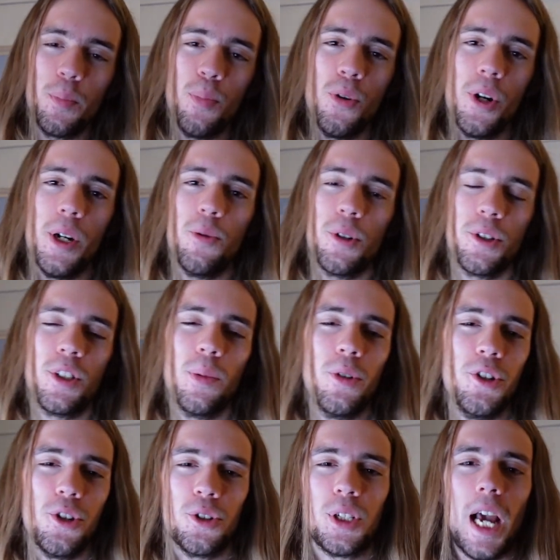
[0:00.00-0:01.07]
the point where
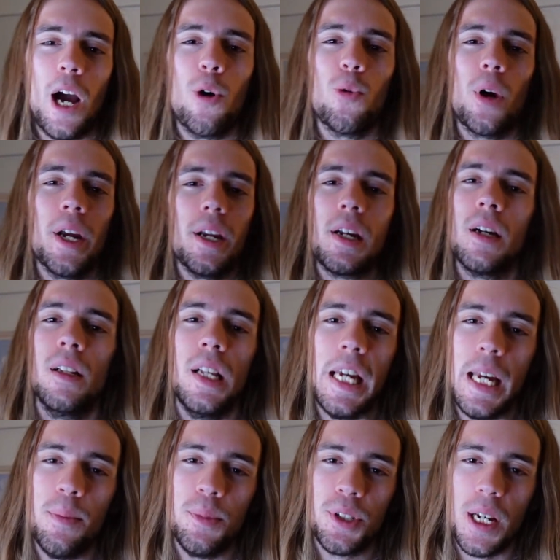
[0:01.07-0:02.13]
someone just outright
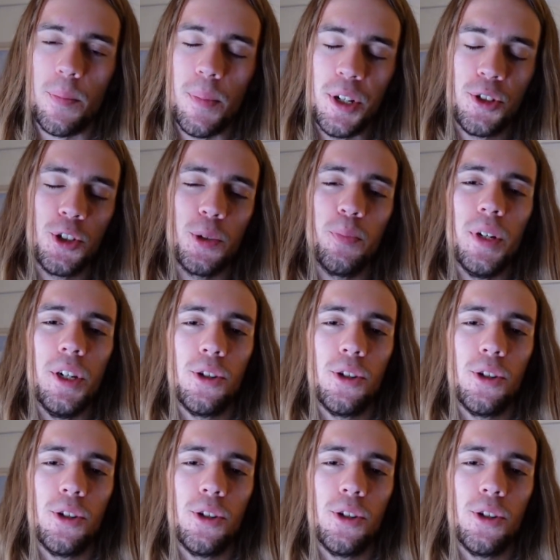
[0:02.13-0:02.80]
claims that Mr.